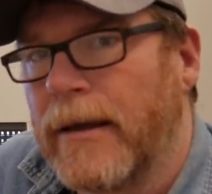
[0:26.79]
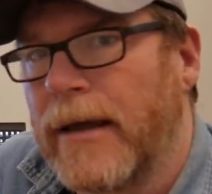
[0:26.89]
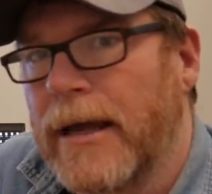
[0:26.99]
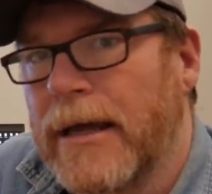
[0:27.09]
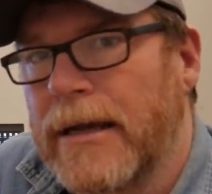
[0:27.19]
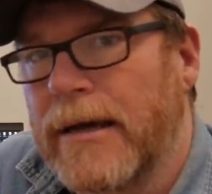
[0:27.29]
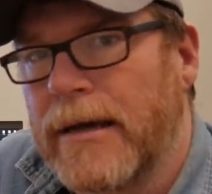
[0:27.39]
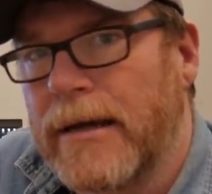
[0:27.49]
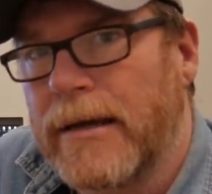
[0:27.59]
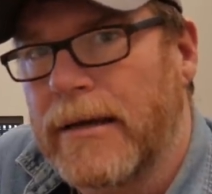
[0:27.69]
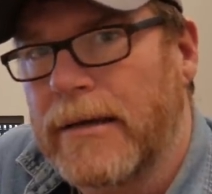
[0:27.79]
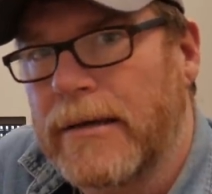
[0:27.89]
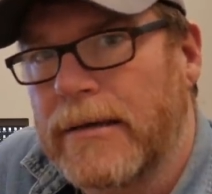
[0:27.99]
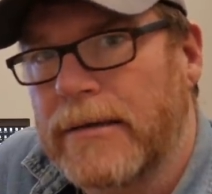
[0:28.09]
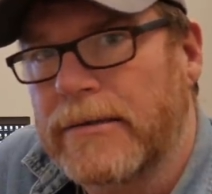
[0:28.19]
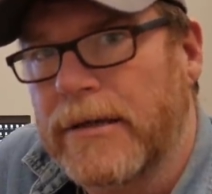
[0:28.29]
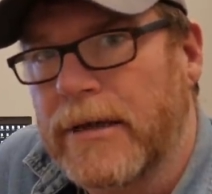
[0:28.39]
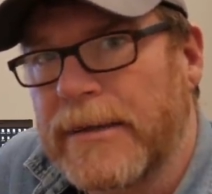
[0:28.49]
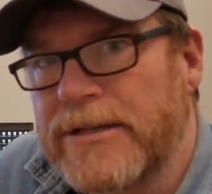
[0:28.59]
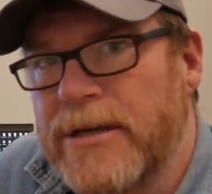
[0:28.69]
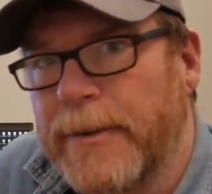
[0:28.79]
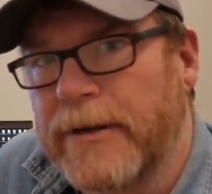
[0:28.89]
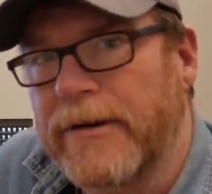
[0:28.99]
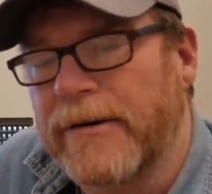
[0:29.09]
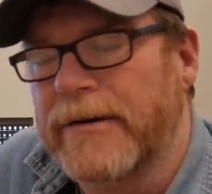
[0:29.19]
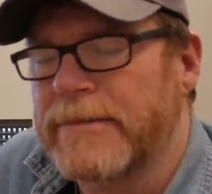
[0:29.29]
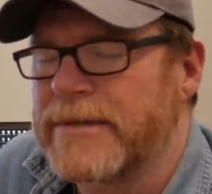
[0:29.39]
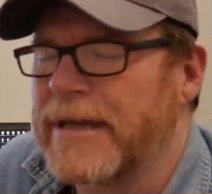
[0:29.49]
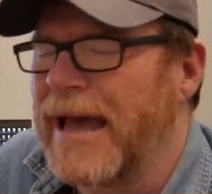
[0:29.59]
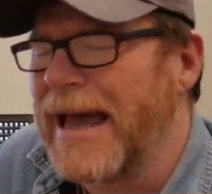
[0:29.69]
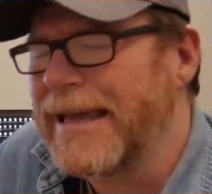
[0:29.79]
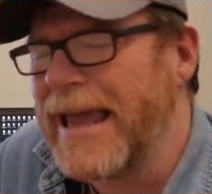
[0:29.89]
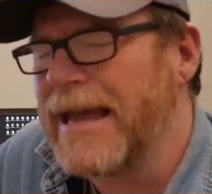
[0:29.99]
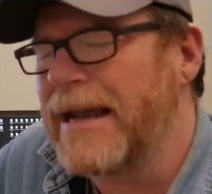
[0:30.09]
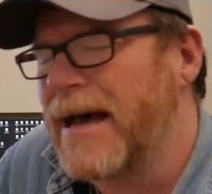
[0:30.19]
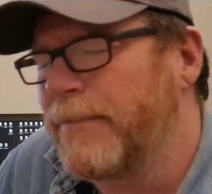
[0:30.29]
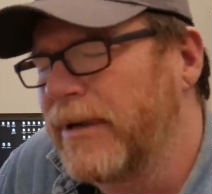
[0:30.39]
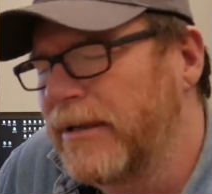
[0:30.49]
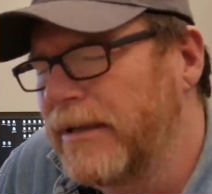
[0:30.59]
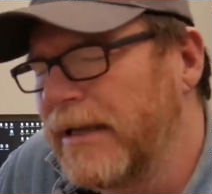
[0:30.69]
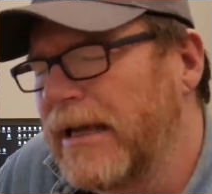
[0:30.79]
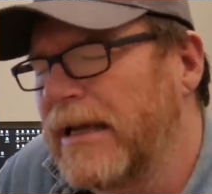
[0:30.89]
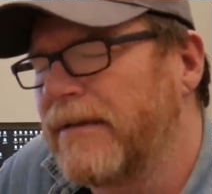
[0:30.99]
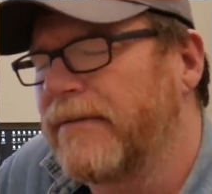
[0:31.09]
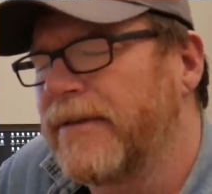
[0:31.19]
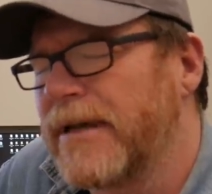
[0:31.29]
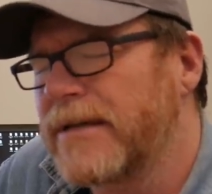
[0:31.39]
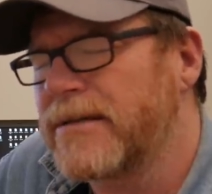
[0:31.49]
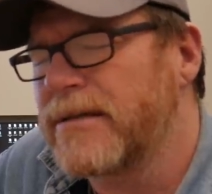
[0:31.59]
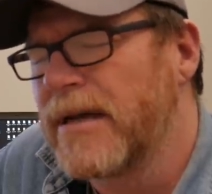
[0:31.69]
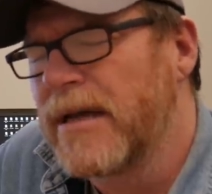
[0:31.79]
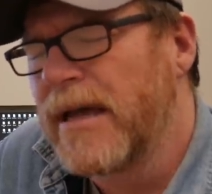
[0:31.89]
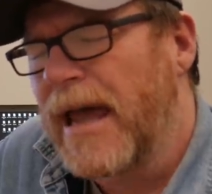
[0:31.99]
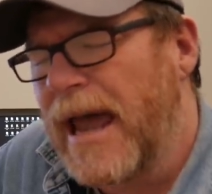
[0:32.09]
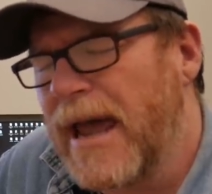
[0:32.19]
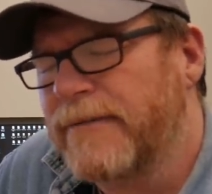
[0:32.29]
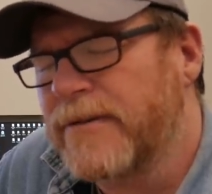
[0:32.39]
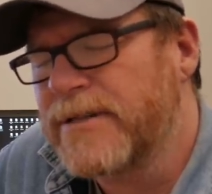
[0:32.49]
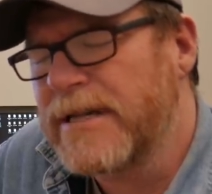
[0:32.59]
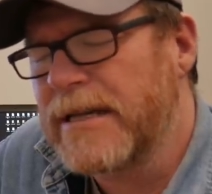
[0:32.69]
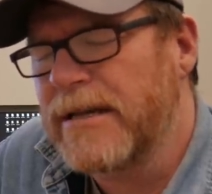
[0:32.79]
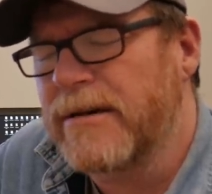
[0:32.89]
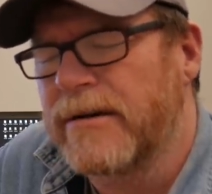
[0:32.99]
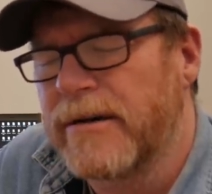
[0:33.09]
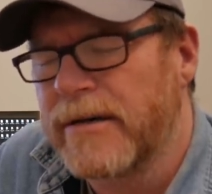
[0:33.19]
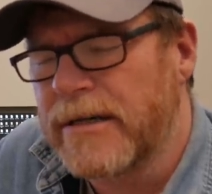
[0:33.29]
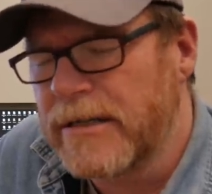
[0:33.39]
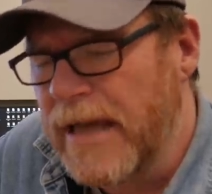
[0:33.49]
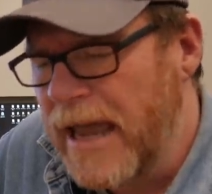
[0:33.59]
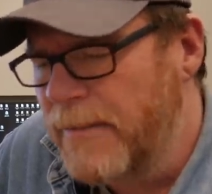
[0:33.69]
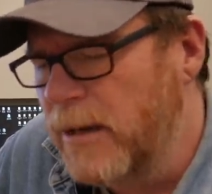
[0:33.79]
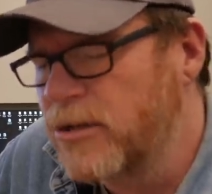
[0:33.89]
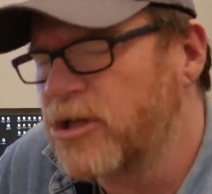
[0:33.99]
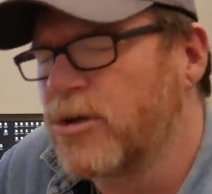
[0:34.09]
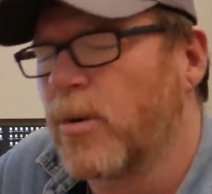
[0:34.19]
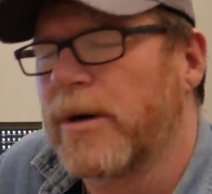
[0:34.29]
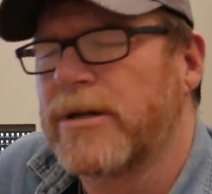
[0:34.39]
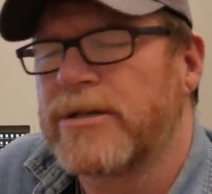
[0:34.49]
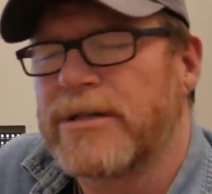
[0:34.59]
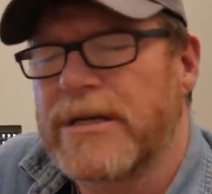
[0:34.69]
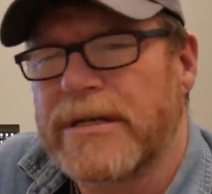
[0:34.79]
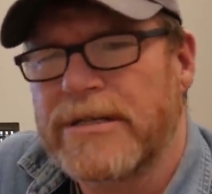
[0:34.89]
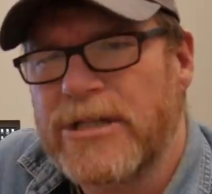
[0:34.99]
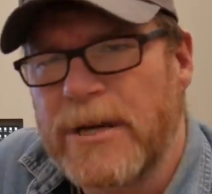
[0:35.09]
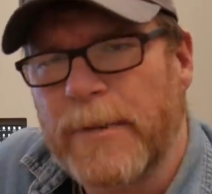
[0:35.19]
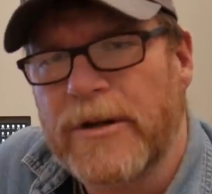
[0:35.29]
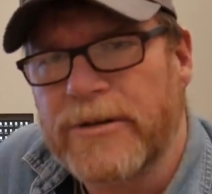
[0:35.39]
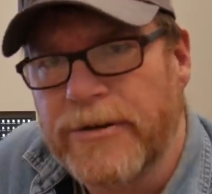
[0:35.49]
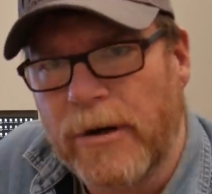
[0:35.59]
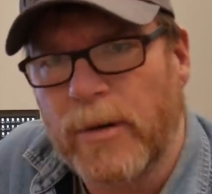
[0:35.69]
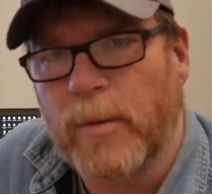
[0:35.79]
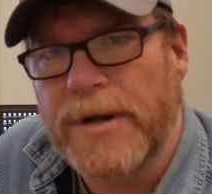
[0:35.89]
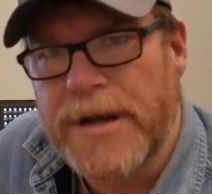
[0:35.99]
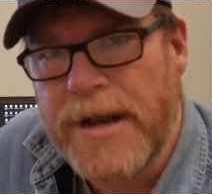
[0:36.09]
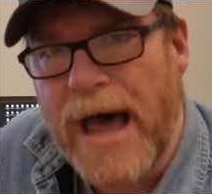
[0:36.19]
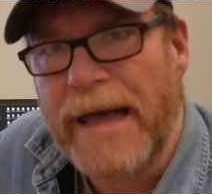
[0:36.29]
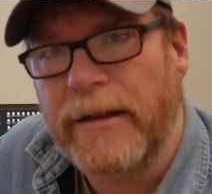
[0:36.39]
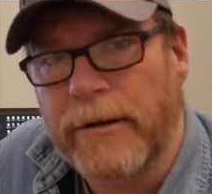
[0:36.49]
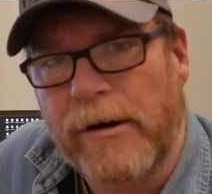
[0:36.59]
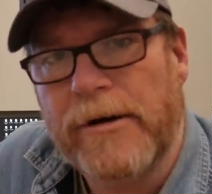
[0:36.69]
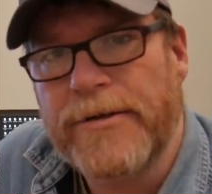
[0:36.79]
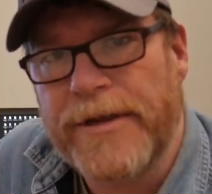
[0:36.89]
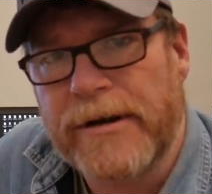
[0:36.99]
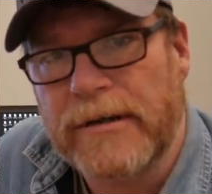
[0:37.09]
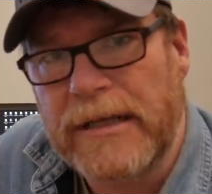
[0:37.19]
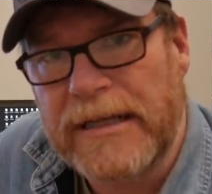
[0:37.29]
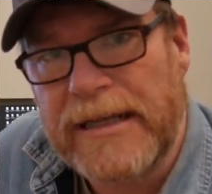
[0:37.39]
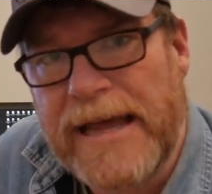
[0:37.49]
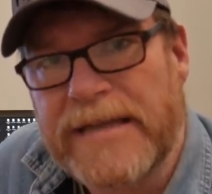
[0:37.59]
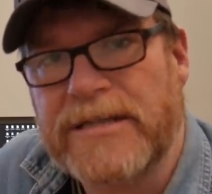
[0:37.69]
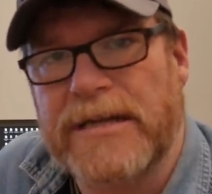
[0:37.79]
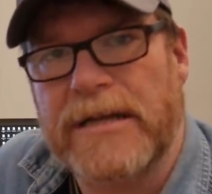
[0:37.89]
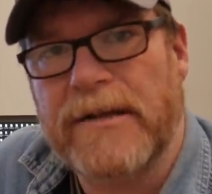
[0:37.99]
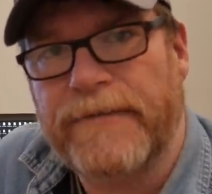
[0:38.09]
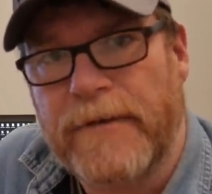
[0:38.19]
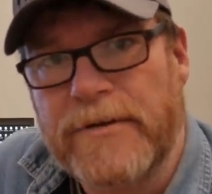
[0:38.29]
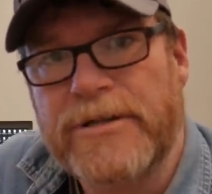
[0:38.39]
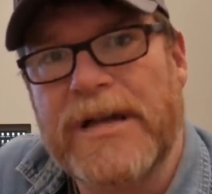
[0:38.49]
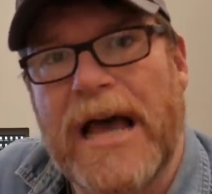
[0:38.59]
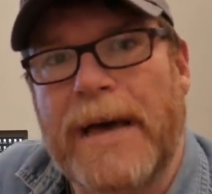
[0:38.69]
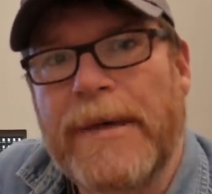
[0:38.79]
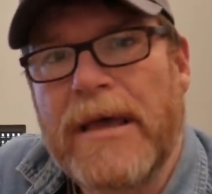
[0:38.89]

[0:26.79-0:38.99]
And talking about cheaper than dirt. And I was like, I cannot believe that after Sandy Hook and the ammo shortage, that cheaper than dirt would not learn their lesson the first time